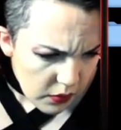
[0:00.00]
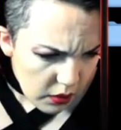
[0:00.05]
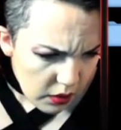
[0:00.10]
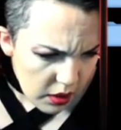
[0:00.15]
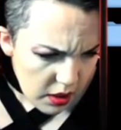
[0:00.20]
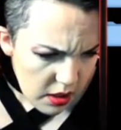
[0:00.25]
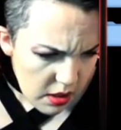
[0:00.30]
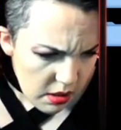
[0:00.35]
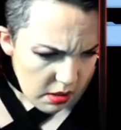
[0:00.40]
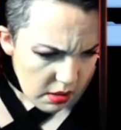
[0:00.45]

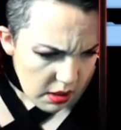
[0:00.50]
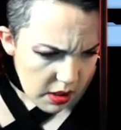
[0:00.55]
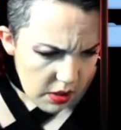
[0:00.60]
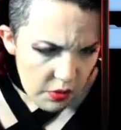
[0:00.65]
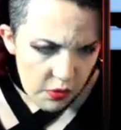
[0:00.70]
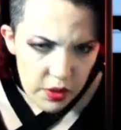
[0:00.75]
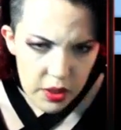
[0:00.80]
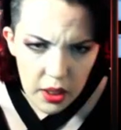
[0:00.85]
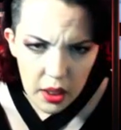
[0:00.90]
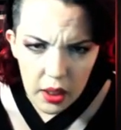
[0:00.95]
these
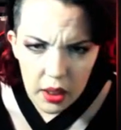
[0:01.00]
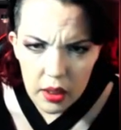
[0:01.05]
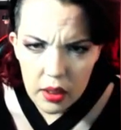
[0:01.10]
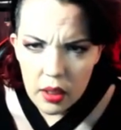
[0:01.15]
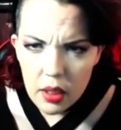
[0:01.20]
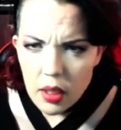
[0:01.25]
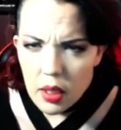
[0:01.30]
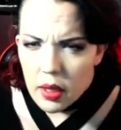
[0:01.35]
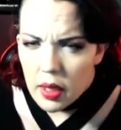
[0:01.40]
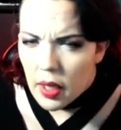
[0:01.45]
are done.
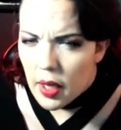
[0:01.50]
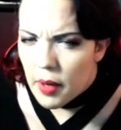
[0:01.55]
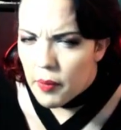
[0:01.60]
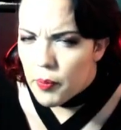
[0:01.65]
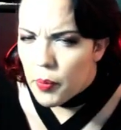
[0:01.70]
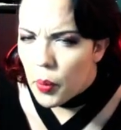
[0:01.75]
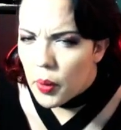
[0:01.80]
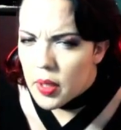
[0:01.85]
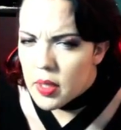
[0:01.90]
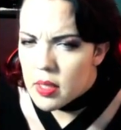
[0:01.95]

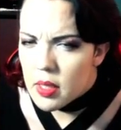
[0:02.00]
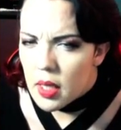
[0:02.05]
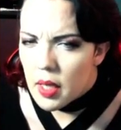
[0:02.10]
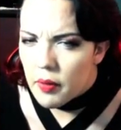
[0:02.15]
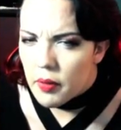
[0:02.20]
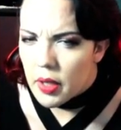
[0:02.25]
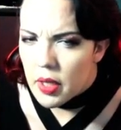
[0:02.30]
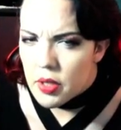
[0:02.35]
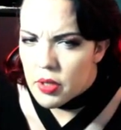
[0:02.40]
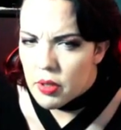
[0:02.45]
That poison
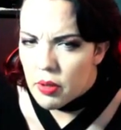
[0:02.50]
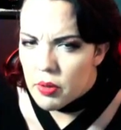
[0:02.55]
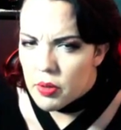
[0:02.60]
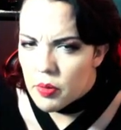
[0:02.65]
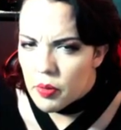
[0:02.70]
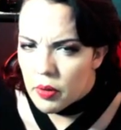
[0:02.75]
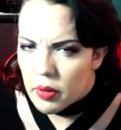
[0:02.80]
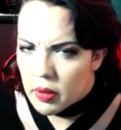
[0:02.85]
ivy I showed you